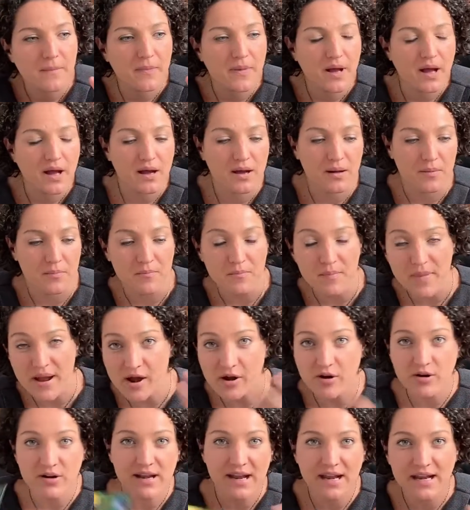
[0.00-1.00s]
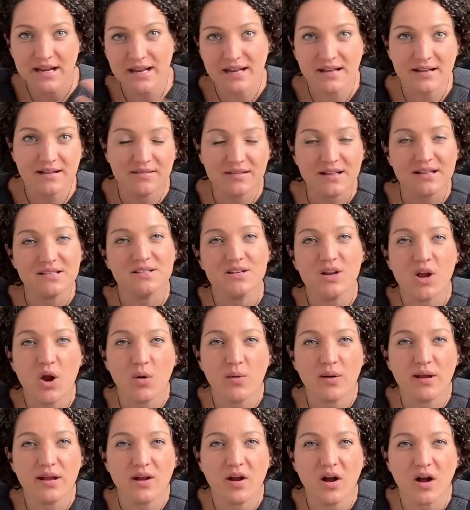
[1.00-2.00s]
marinating that's
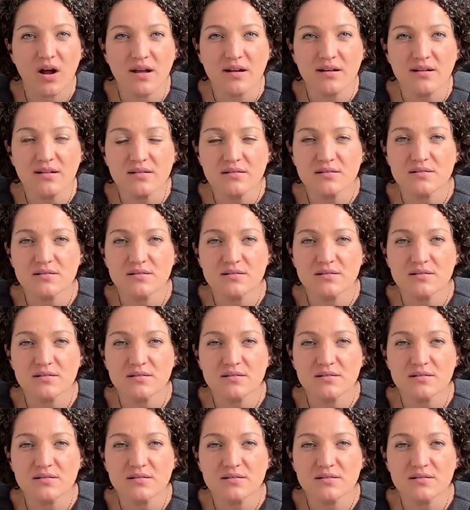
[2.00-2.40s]
going on.